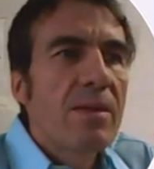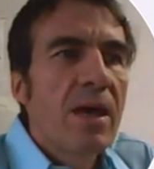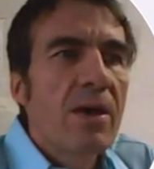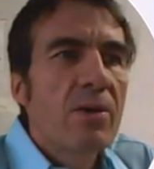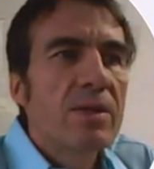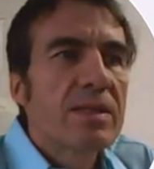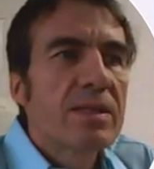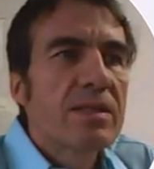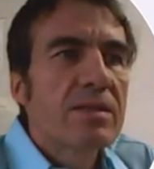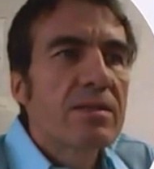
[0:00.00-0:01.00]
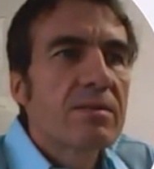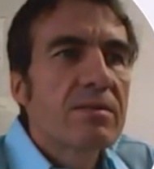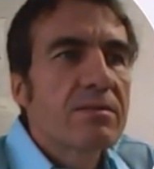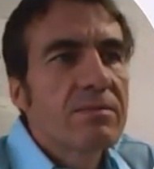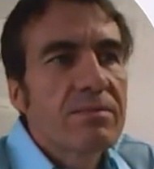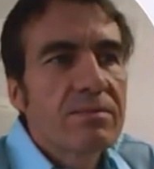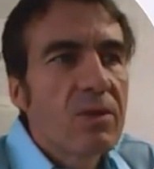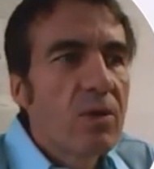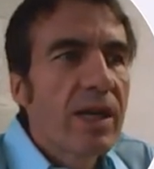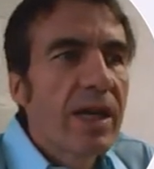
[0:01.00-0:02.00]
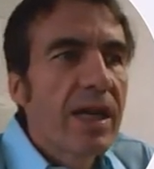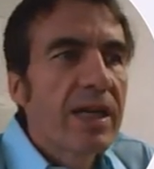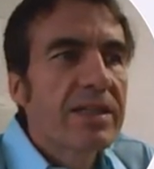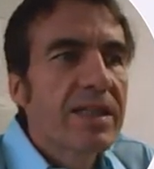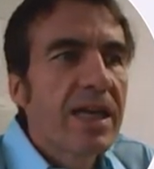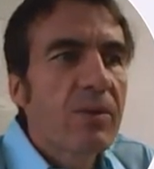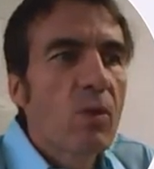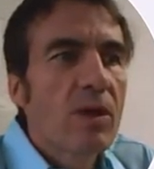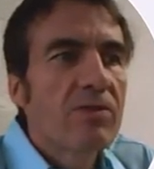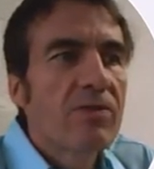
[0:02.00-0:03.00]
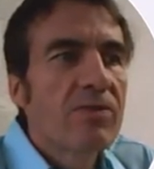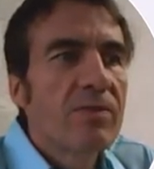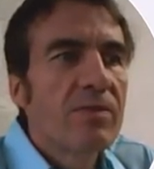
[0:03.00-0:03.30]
Now, okay, and take one of